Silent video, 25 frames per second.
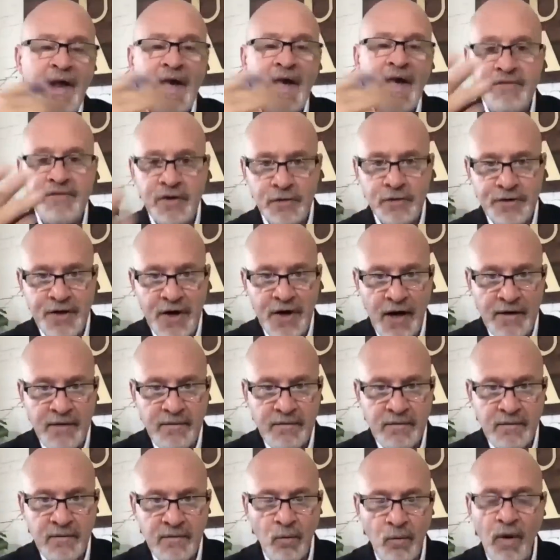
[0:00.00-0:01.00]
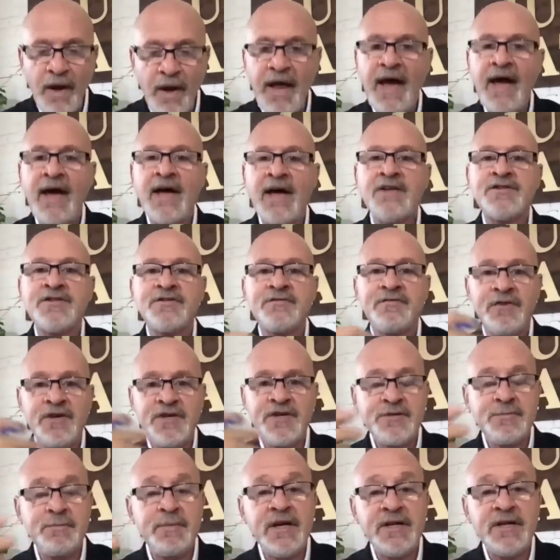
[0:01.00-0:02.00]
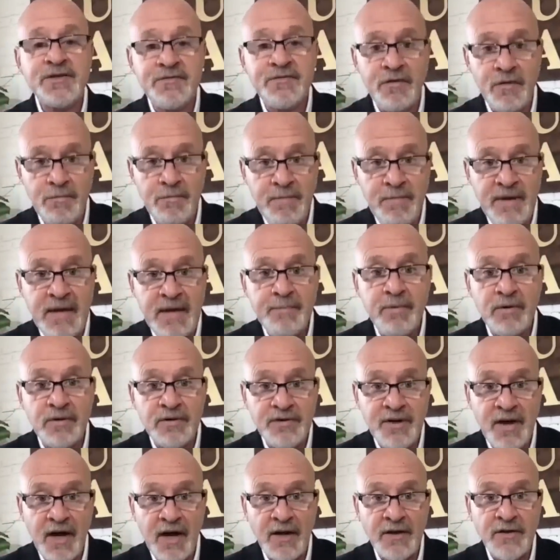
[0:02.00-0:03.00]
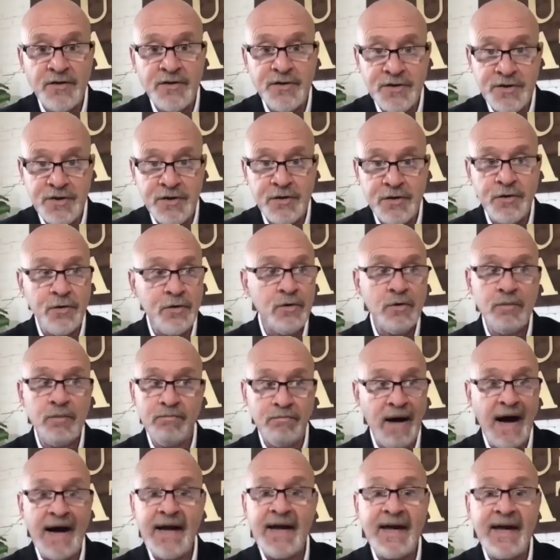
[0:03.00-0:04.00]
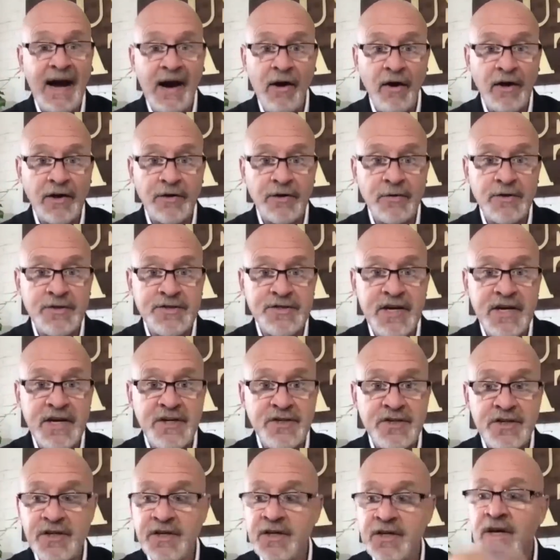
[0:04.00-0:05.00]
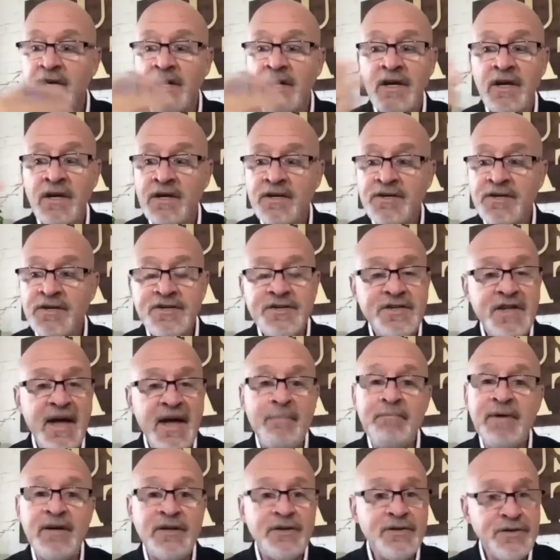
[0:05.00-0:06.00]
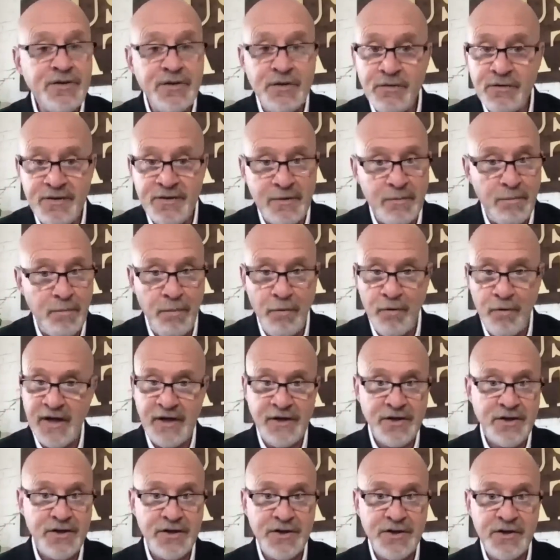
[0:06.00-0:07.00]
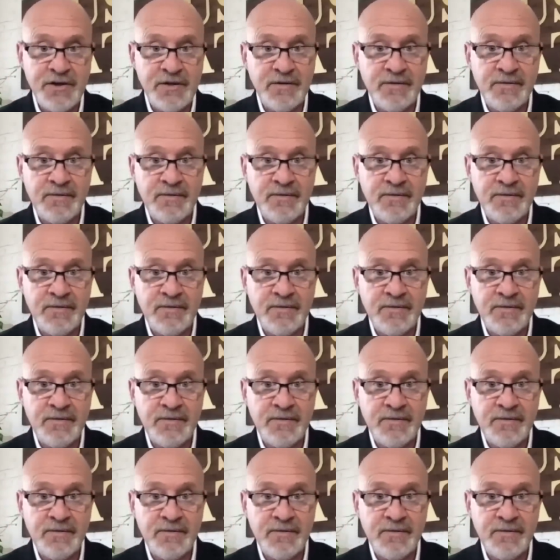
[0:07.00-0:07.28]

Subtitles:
have you done? What has Free Speech for People done to, my characterization, step into the breach?